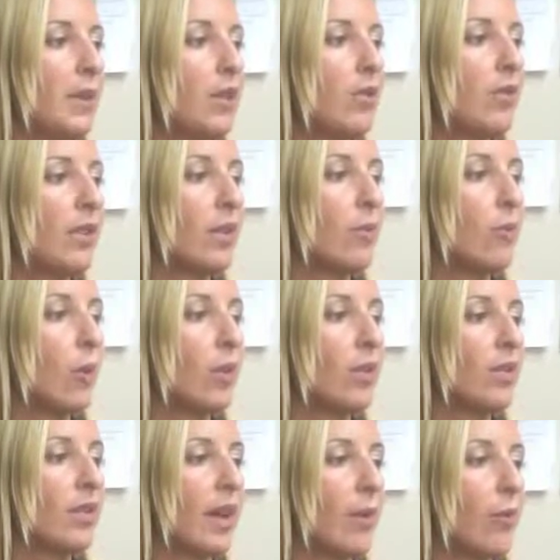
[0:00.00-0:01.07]
Using
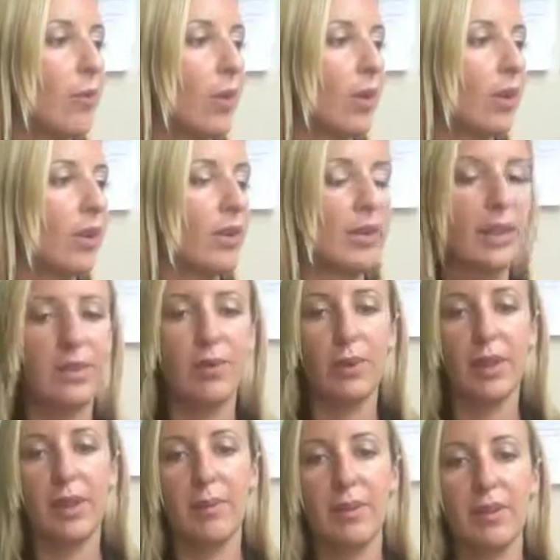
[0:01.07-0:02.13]
Words That Work, that's
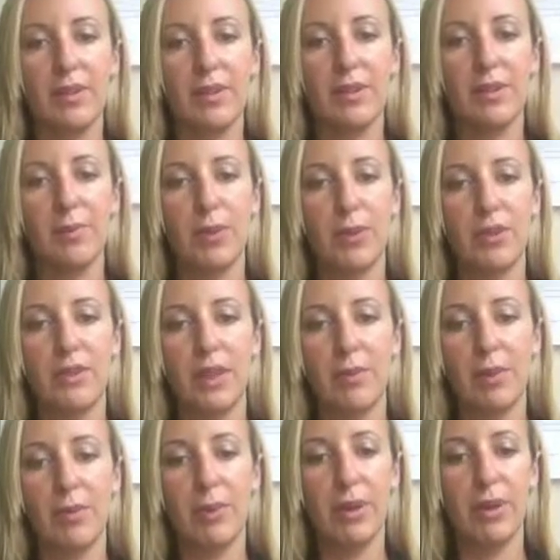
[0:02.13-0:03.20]
one of the business books that
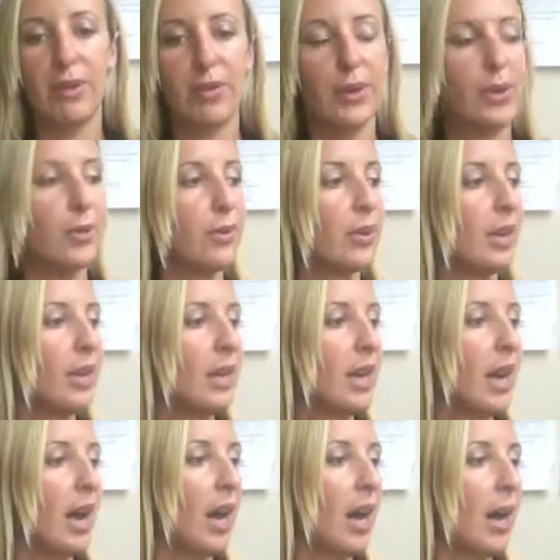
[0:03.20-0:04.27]
we went through.
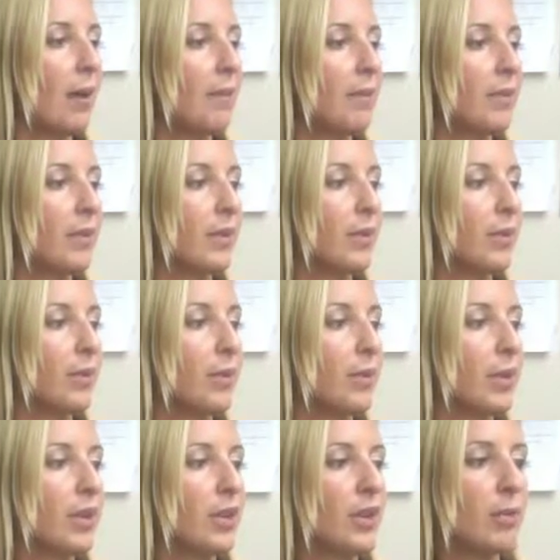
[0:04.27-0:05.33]

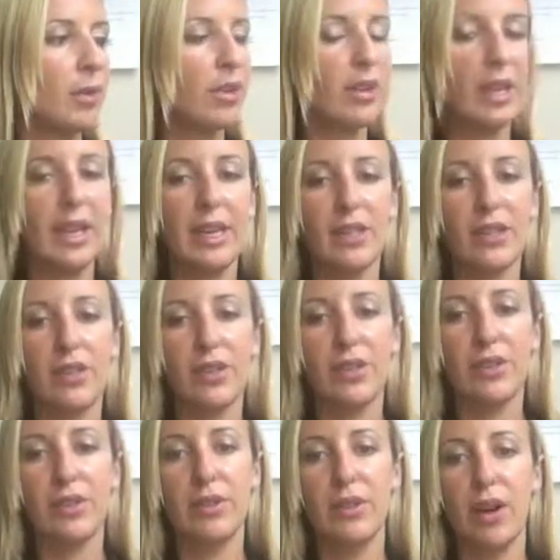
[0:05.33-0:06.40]
When you're communicating
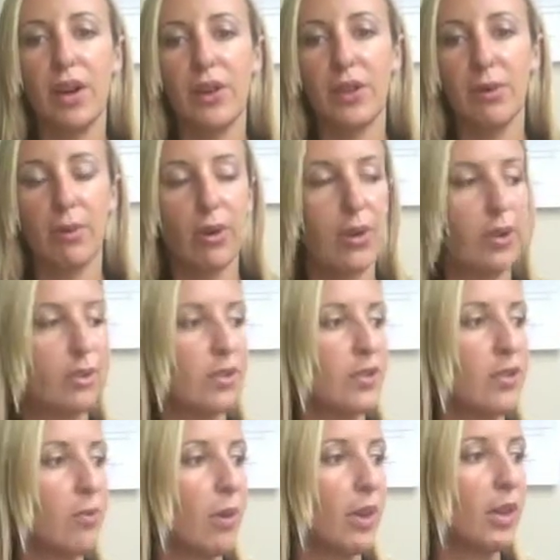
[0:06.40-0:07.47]
to all your workers,
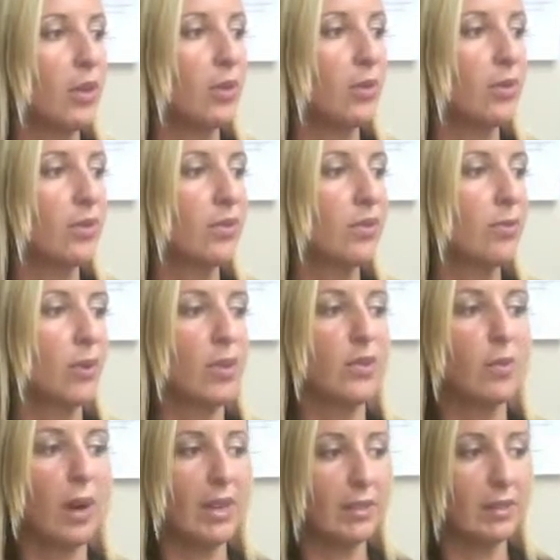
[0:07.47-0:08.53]
you want to use
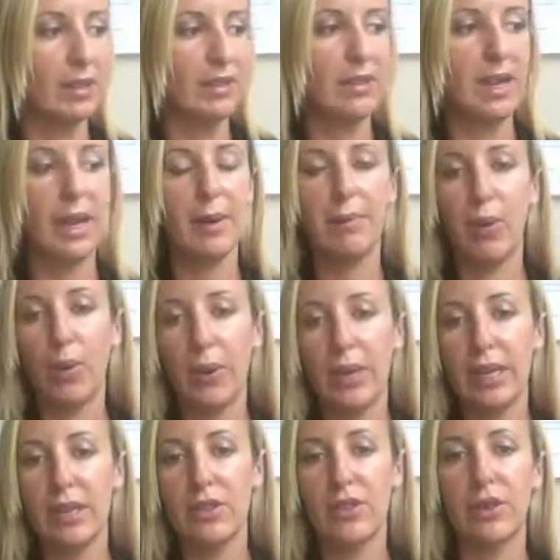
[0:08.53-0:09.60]
words wisely. Stay on
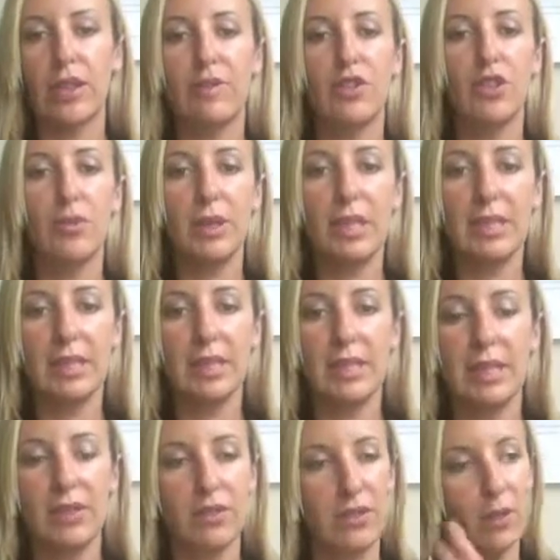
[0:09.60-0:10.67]
point. Don't give too many
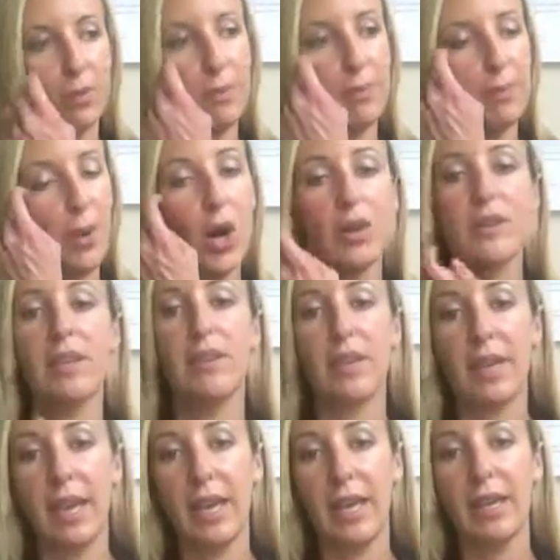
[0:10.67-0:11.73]
details. Don't
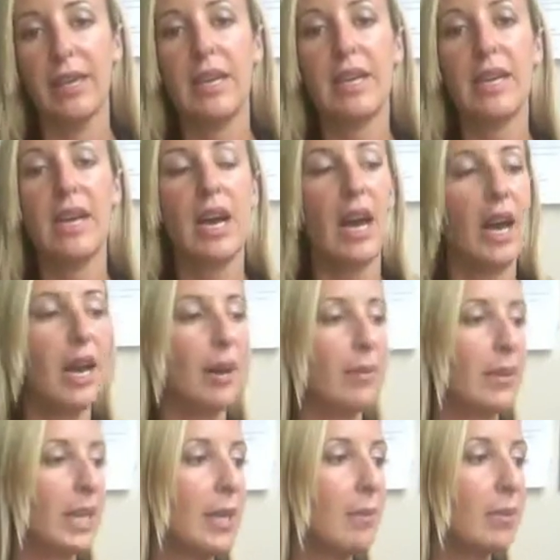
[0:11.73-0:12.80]
pontificate.
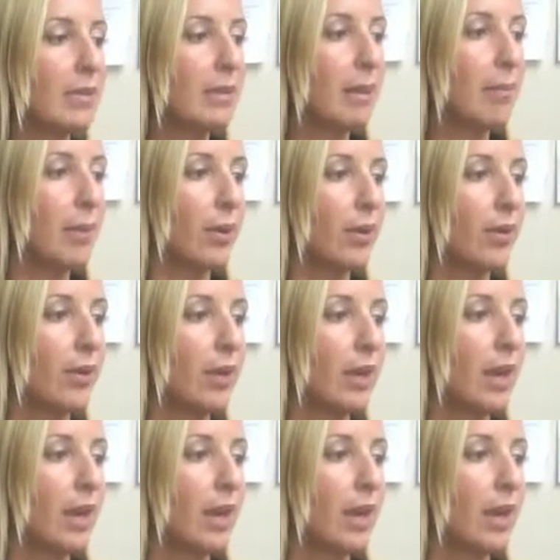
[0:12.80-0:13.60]
Keep it simple.